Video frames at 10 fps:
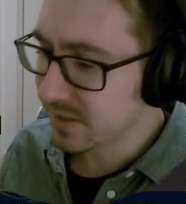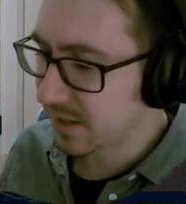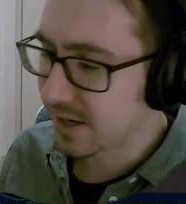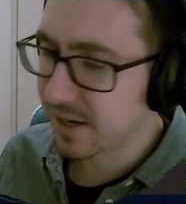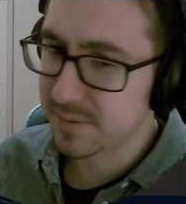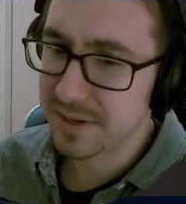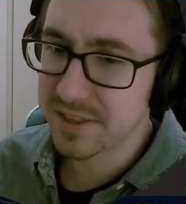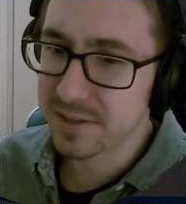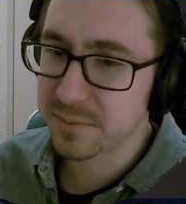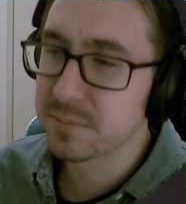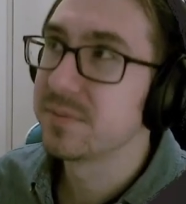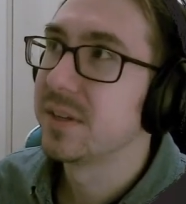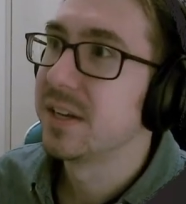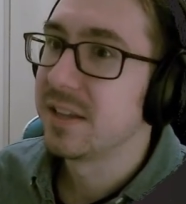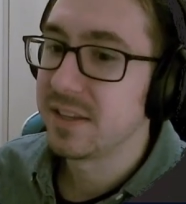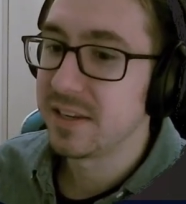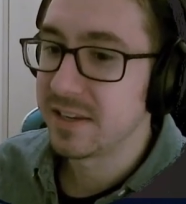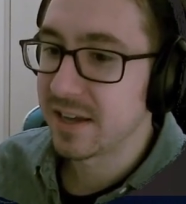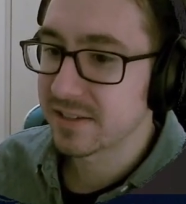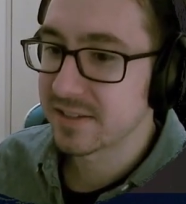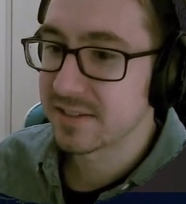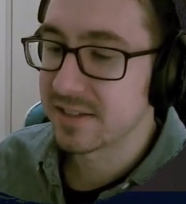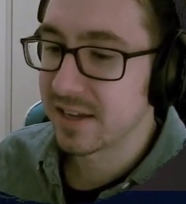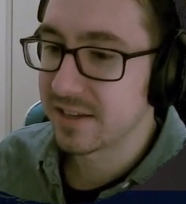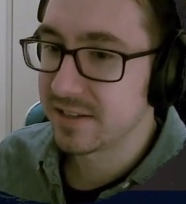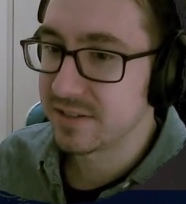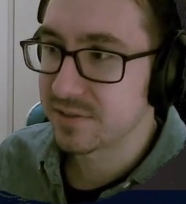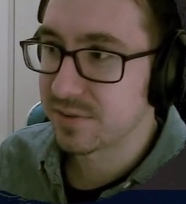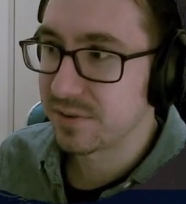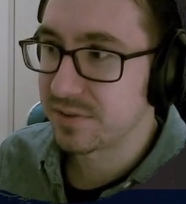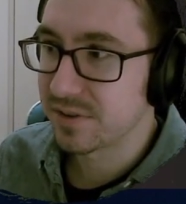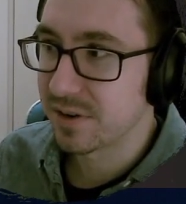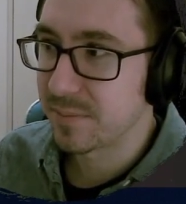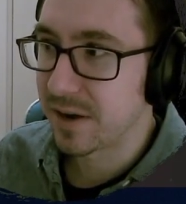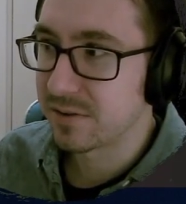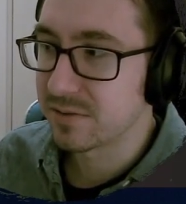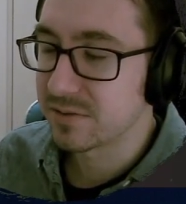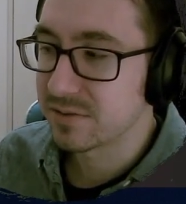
I think the next set is going to come out